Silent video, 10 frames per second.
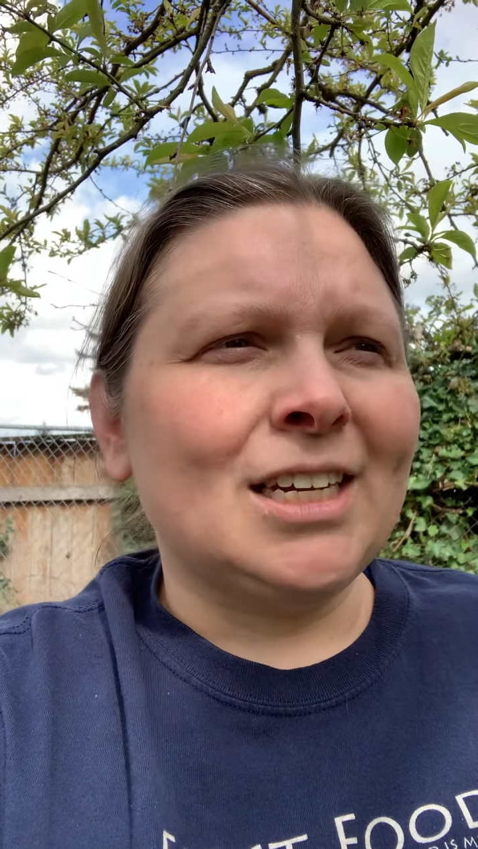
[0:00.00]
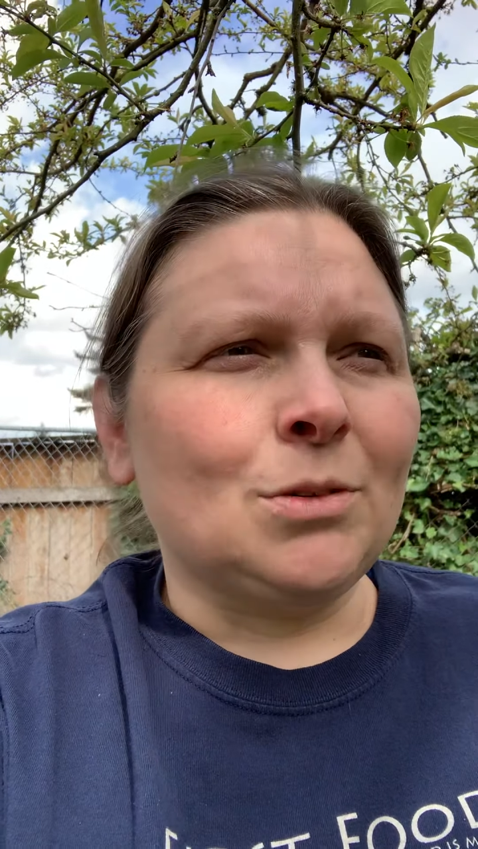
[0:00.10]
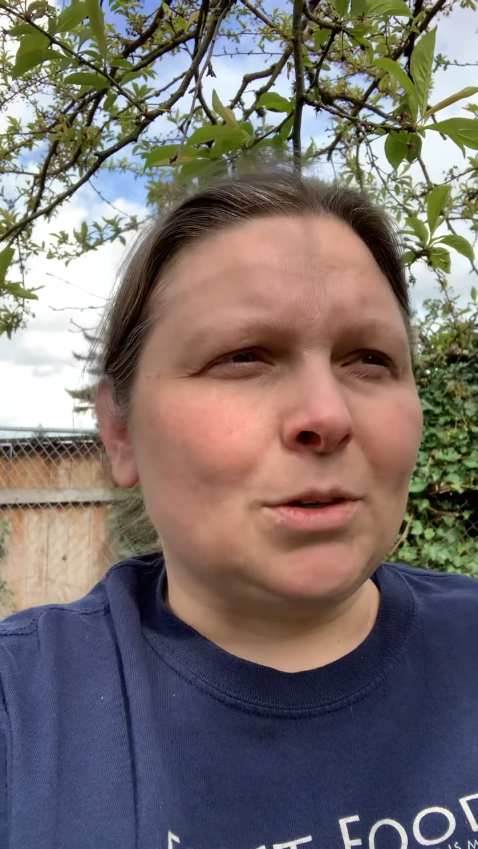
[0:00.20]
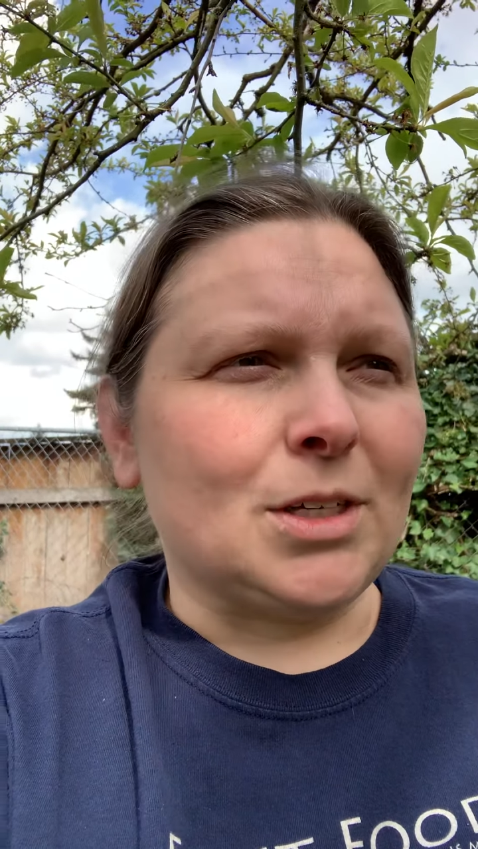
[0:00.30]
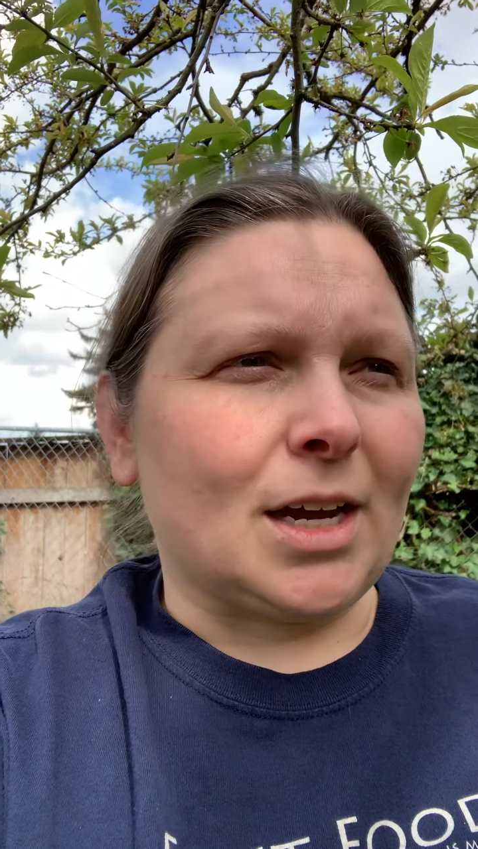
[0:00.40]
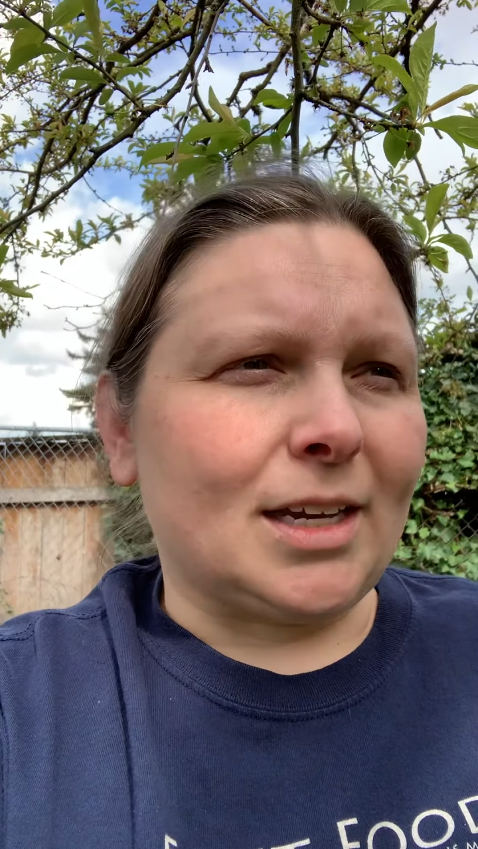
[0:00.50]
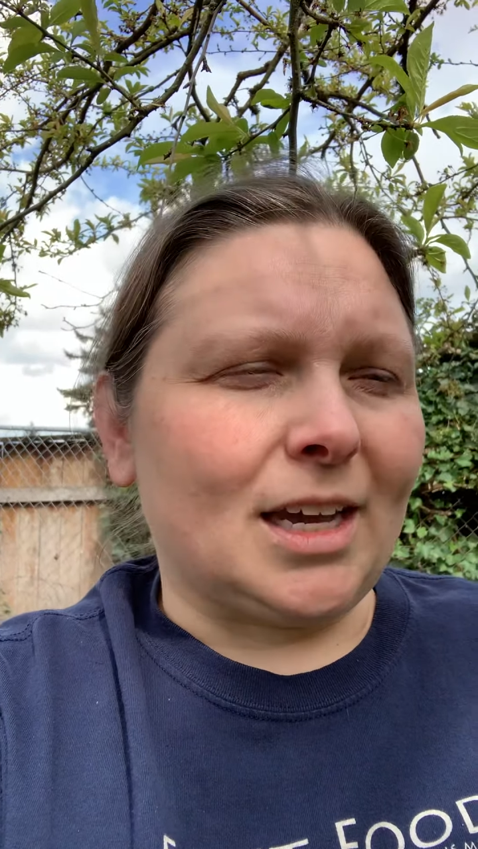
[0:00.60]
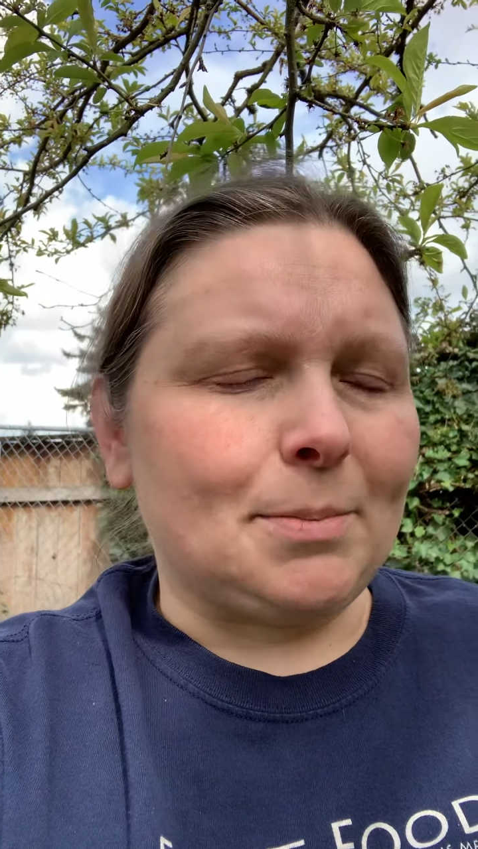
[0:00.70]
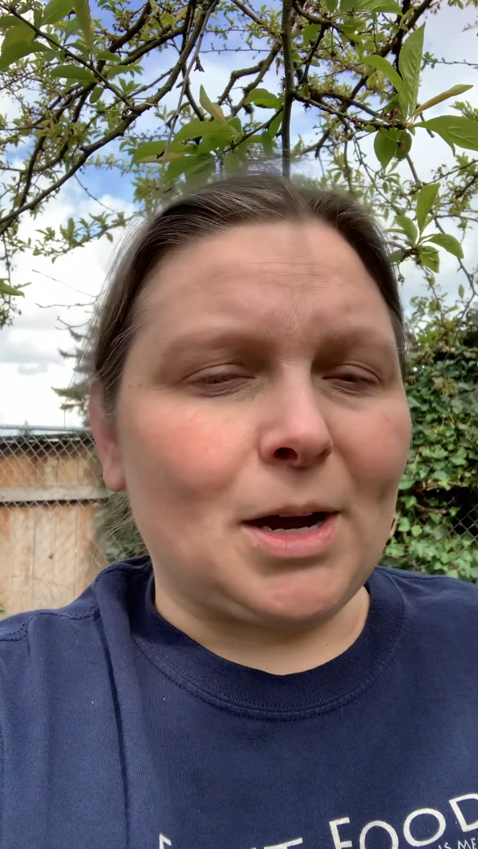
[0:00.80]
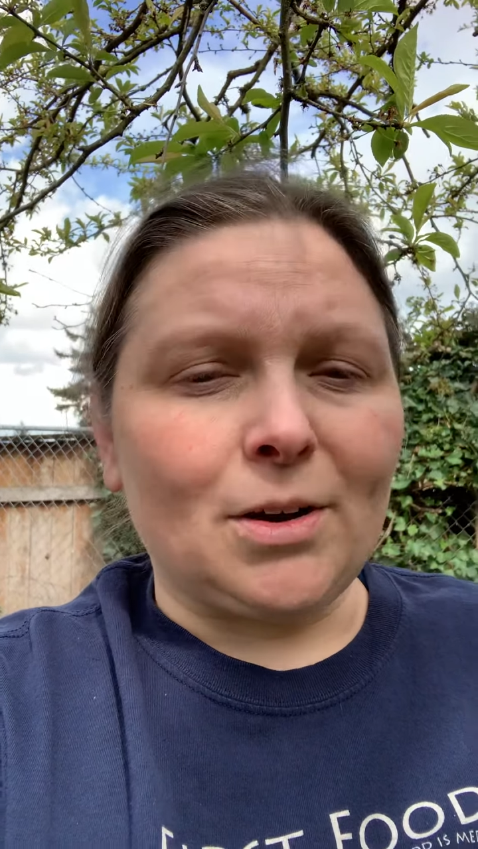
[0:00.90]
We're talking
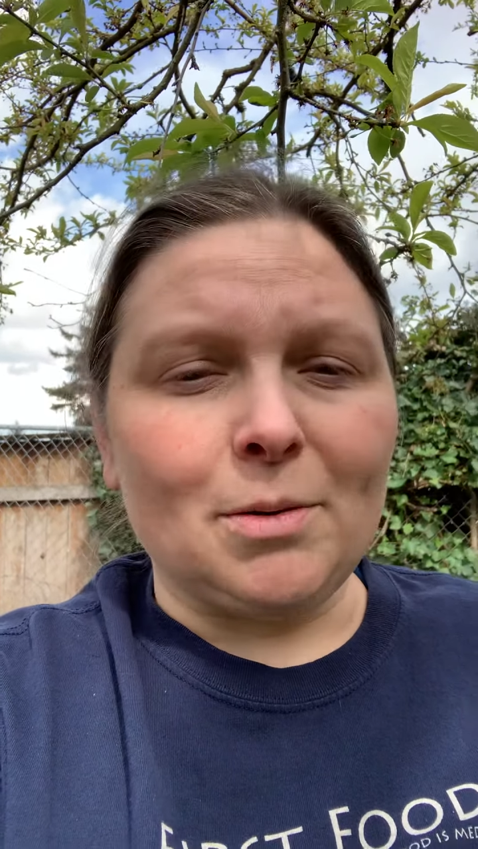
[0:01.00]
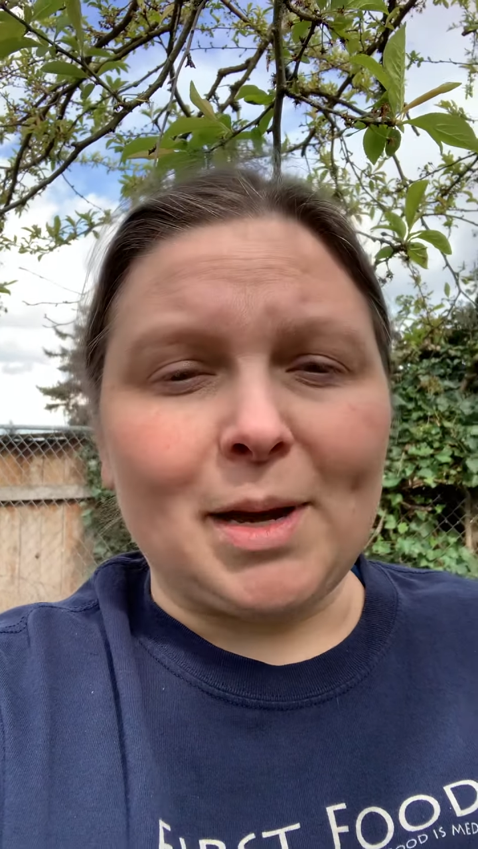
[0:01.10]
about a